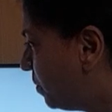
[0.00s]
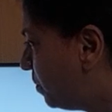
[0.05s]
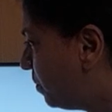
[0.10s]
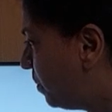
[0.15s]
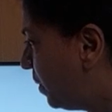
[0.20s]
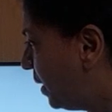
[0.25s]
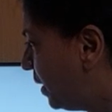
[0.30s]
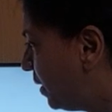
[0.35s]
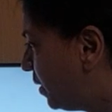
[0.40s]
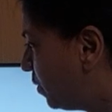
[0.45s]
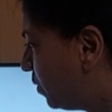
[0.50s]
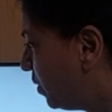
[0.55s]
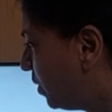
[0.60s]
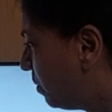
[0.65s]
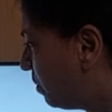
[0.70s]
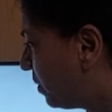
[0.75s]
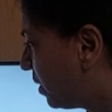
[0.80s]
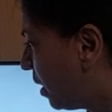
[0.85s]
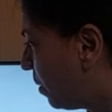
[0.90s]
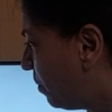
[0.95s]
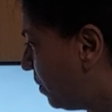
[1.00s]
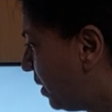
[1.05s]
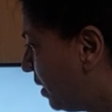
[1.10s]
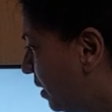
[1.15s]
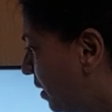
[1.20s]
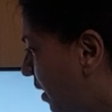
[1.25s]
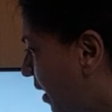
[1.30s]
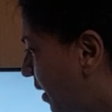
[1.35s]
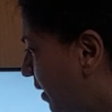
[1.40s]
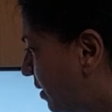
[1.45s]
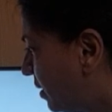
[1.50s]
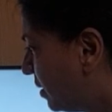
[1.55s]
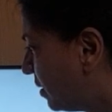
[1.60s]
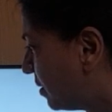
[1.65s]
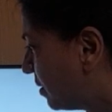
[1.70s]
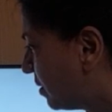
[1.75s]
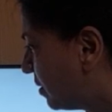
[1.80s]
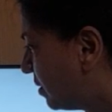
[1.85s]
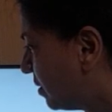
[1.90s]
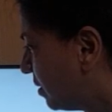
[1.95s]
Peritoneum coming like
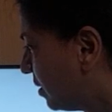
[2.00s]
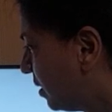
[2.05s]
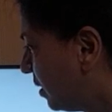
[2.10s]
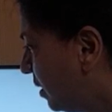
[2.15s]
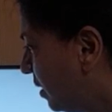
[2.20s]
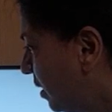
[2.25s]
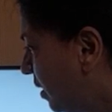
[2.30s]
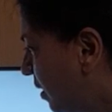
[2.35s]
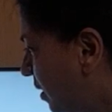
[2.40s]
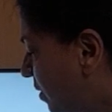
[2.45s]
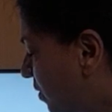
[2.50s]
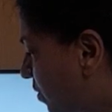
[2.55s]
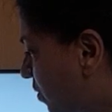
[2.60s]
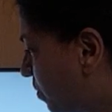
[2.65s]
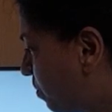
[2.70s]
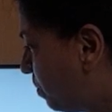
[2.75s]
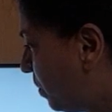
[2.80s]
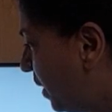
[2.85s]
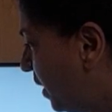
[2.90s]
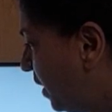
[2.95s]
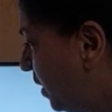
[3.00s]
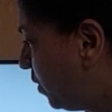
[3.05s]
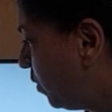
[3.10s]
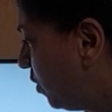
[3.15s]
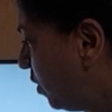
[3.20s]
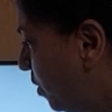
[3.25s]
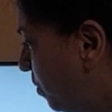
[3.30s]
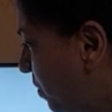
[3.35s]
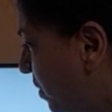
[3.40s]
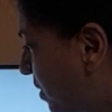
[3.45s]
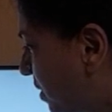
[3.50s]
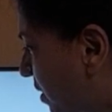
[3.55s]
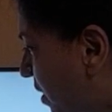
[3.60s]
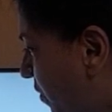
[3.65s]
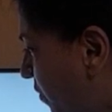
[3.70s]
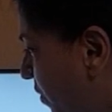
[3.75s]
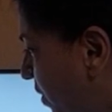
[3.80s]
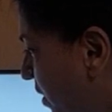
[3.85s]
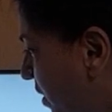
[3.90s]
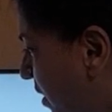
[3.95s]
this. So peritoneum is
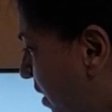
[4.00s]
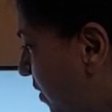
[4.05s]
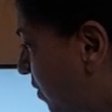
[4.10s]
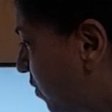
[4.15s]
covering the